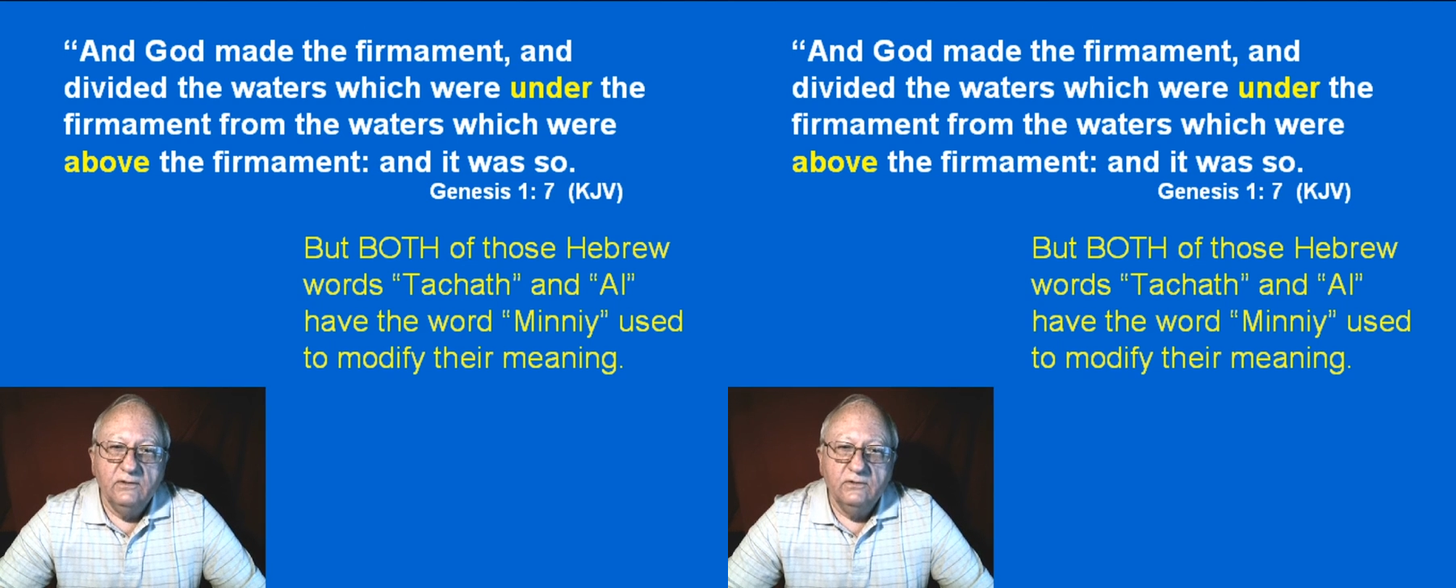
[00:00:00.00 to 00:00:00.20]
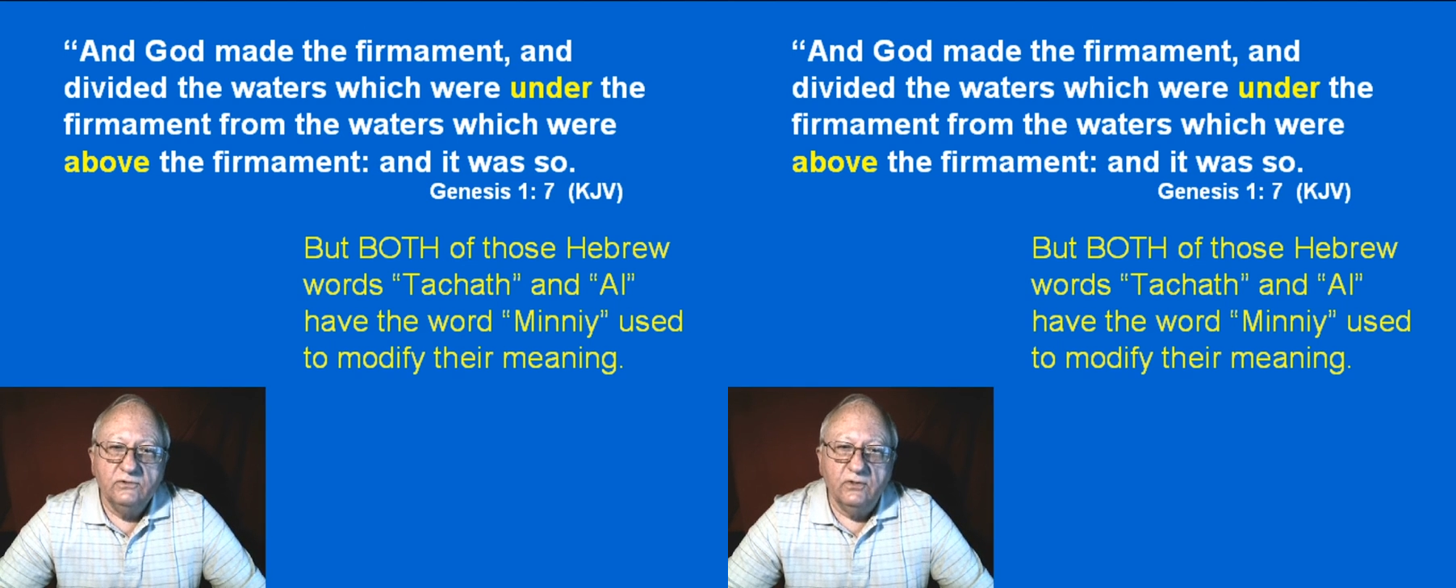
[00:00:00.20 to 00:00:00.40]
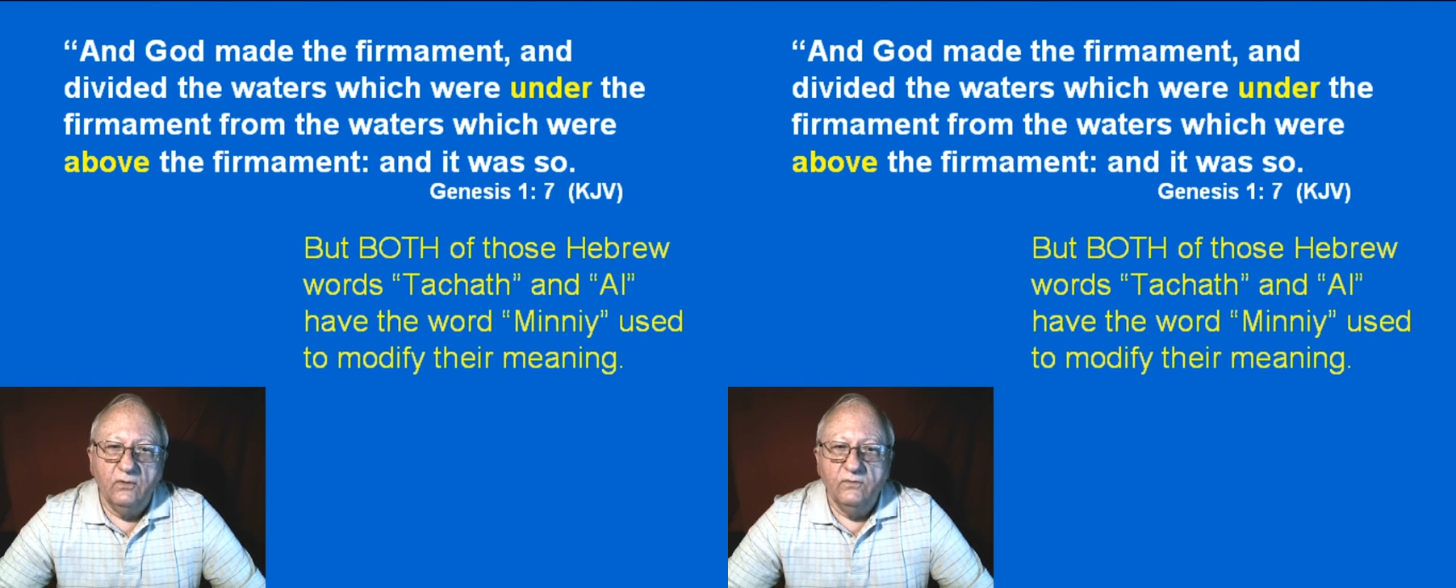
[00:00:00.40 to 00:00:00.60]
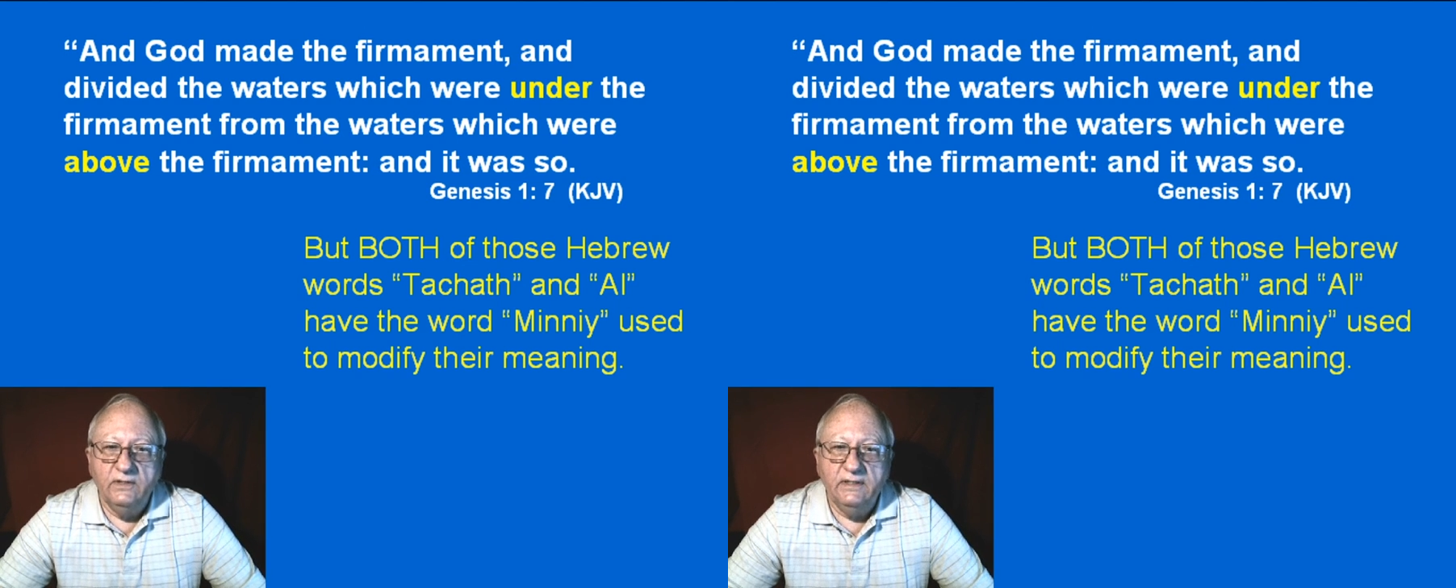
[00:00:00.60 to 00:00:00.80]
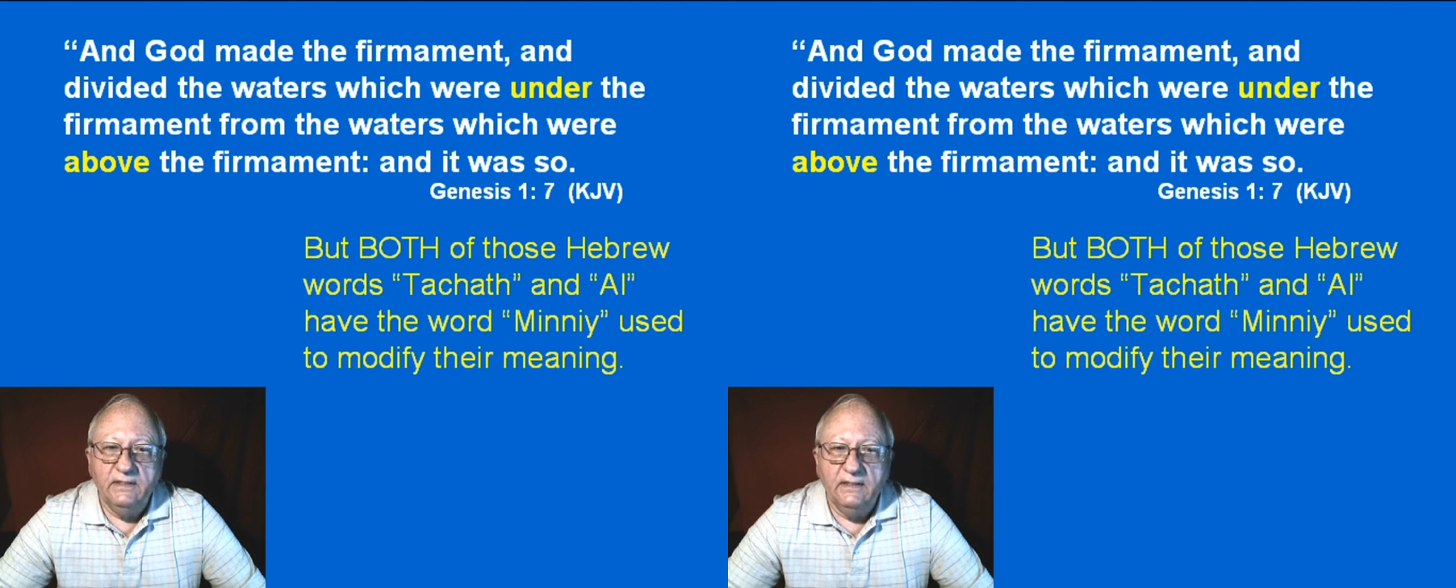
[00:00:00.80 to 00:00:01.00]
So
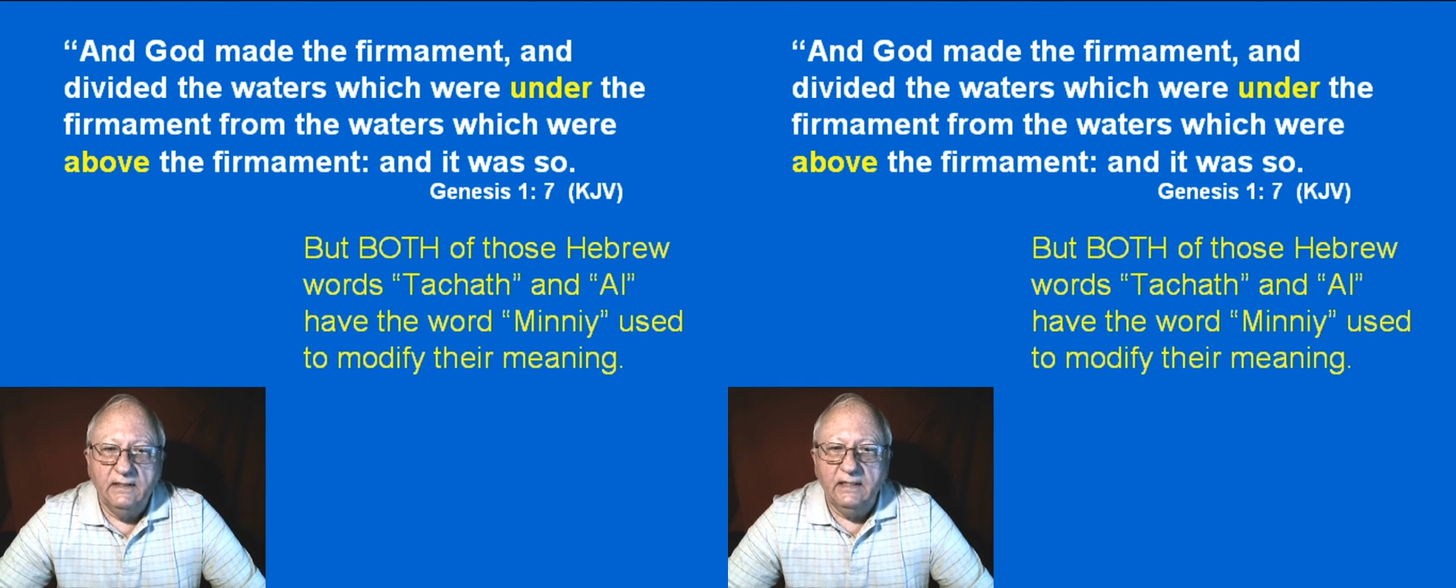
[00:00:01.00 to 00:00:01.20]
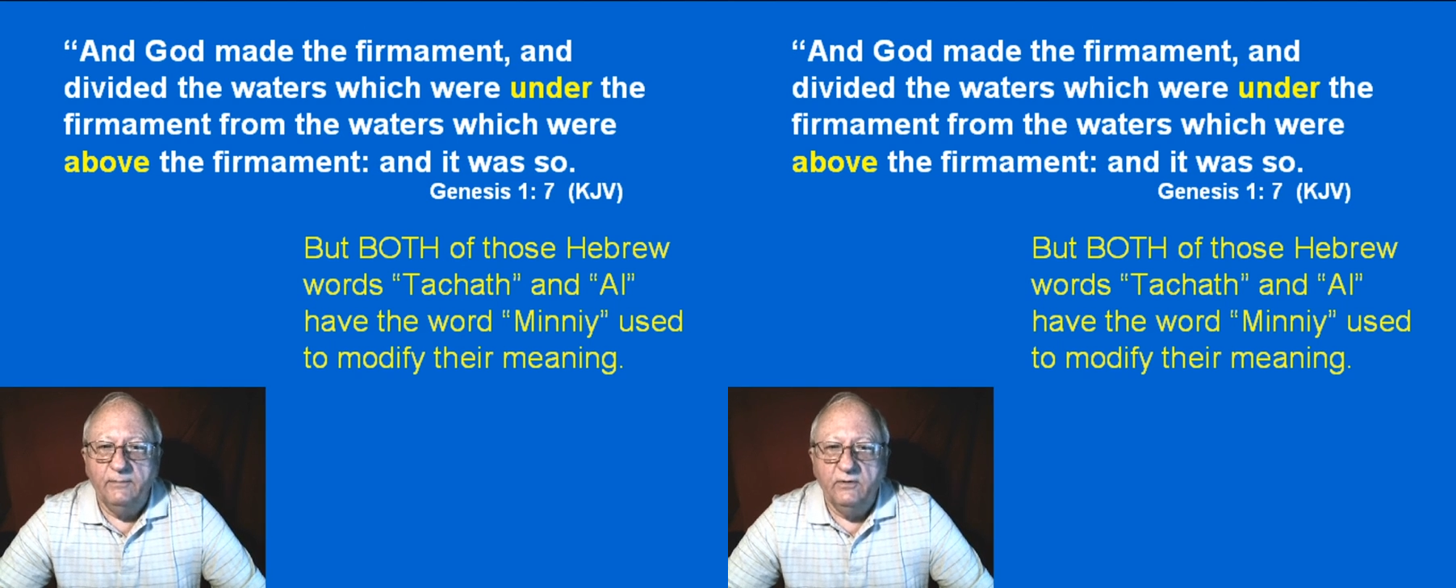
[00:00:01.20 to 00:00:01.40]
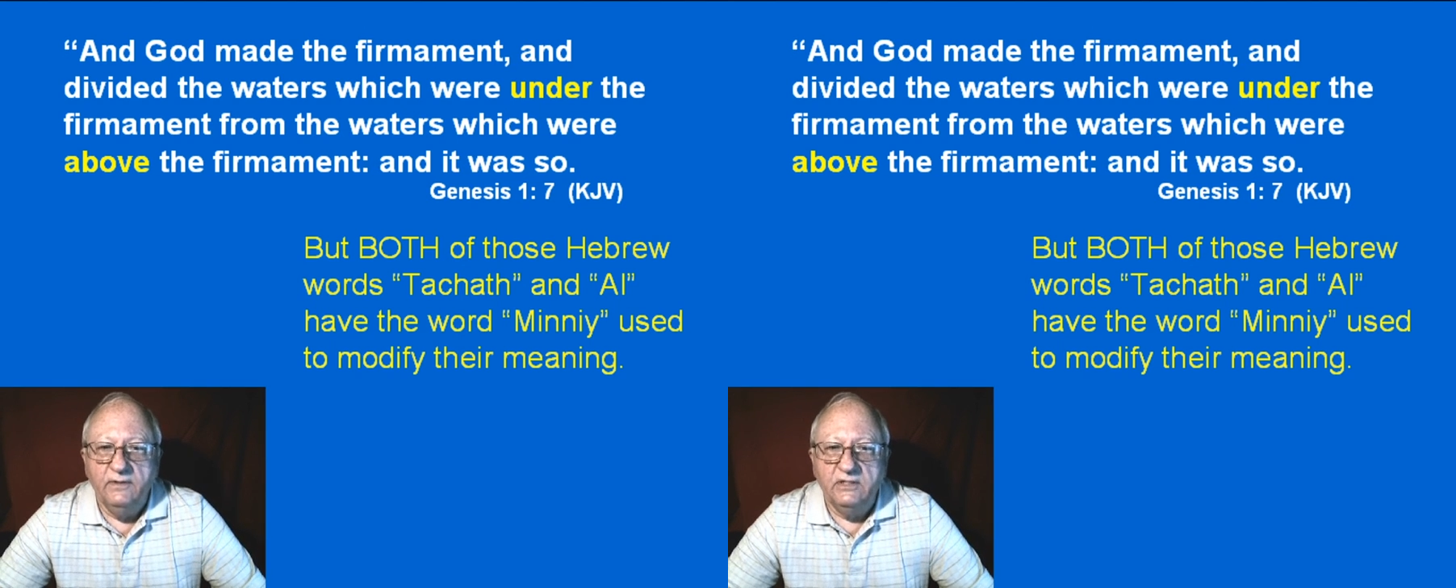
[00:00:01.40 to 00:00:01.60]
the Hebrew